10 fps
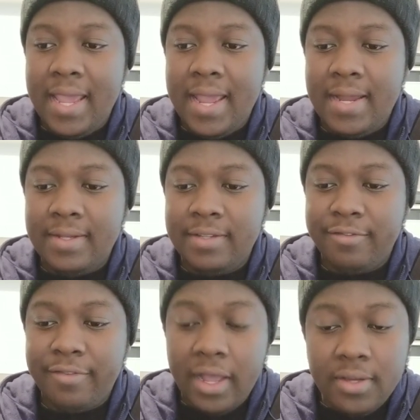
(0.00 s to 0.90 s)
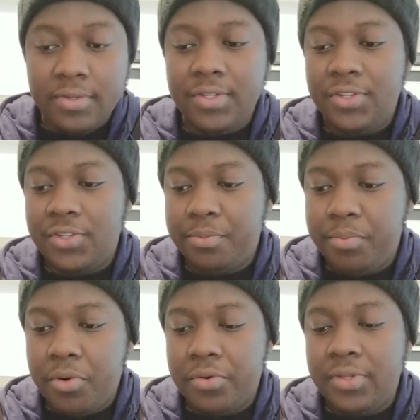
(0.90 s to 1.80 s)
And the faculty
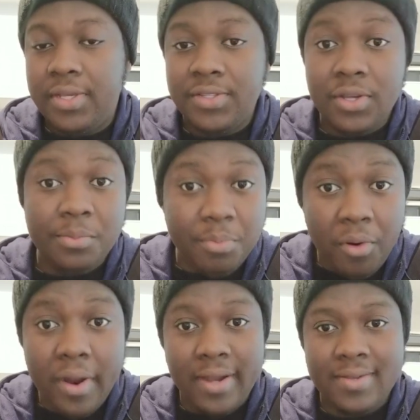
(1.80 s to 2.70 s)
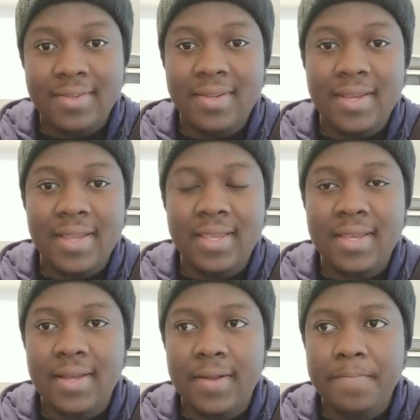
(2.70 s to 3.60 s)
support is on point,
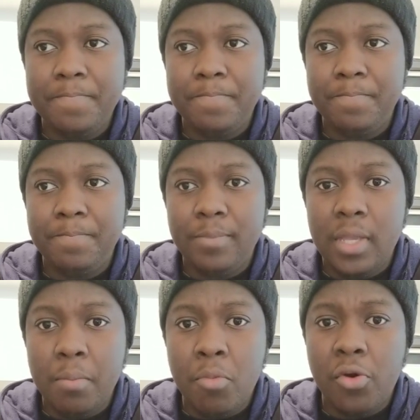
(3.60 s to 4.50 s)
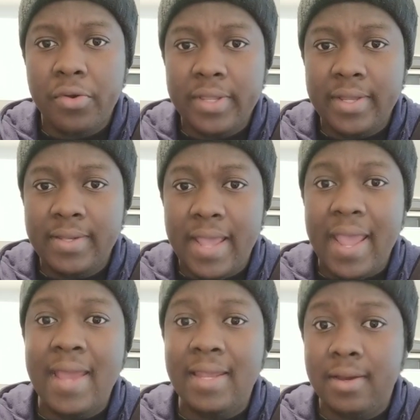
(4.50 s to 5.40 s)
like more than
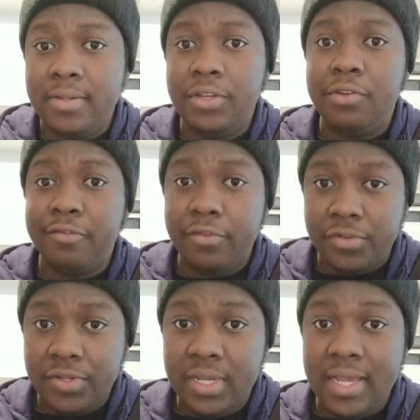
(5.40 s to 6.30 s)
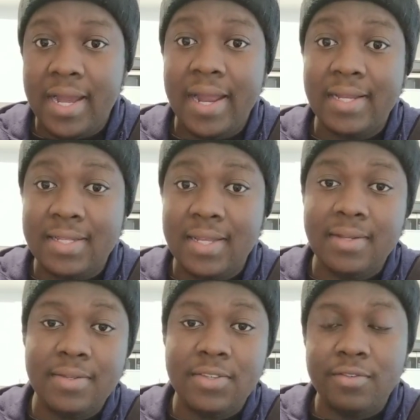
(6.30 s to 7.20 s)
any other university I
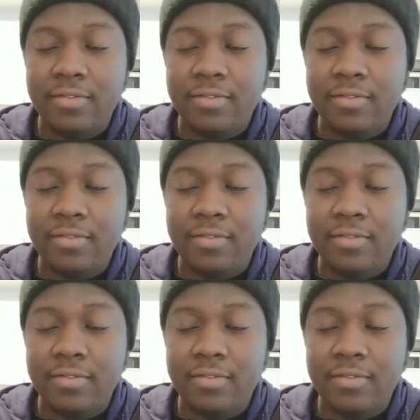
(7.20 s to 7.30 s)
attended so